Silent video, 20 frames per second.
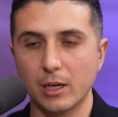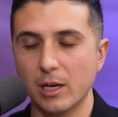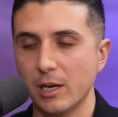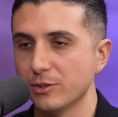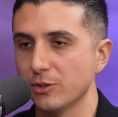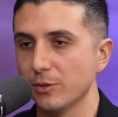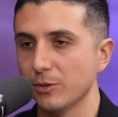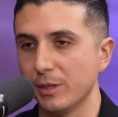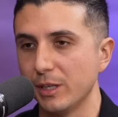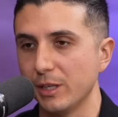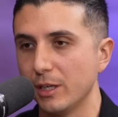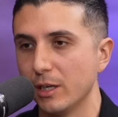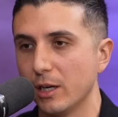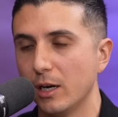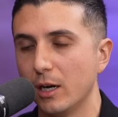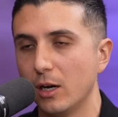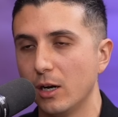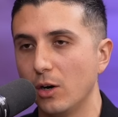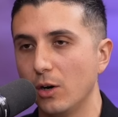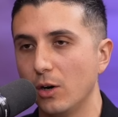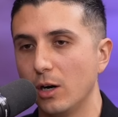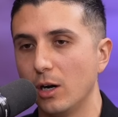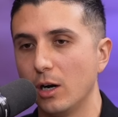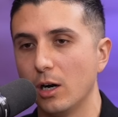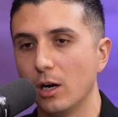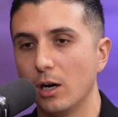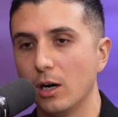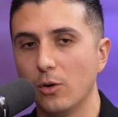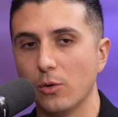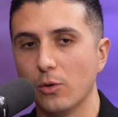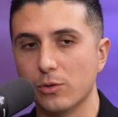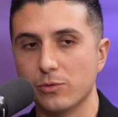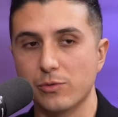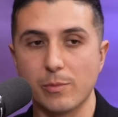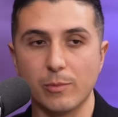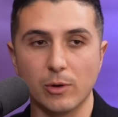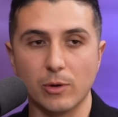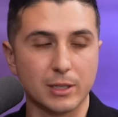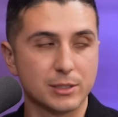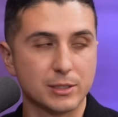Hustle Media, or
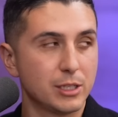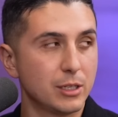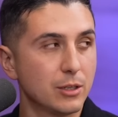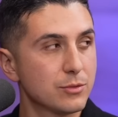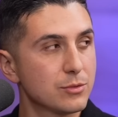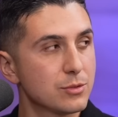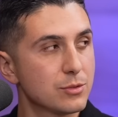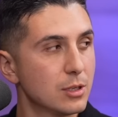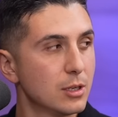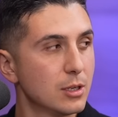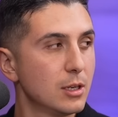Remote Latinos.